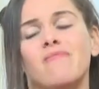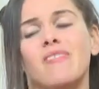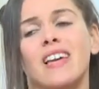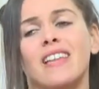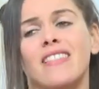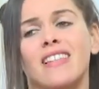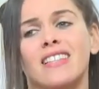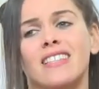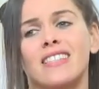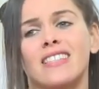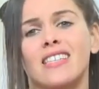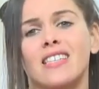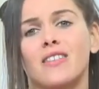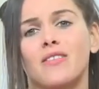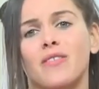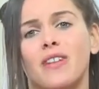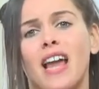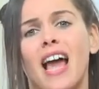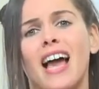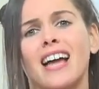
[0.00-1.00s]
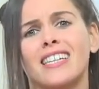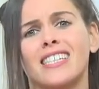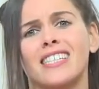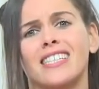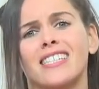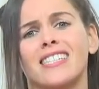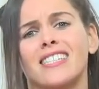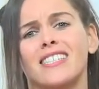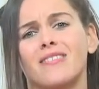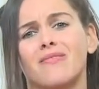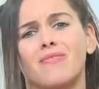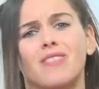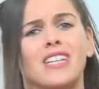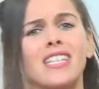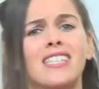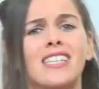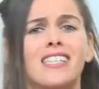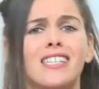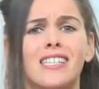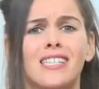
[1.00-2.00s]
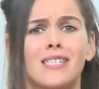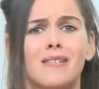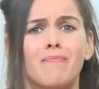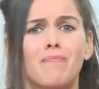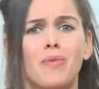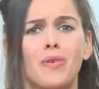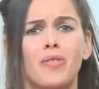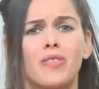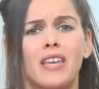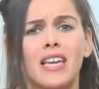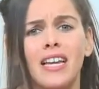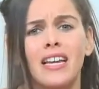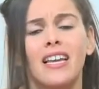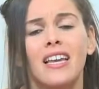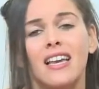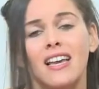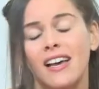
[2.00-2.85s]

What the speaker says: And then see the reactions when it's such a simple thing.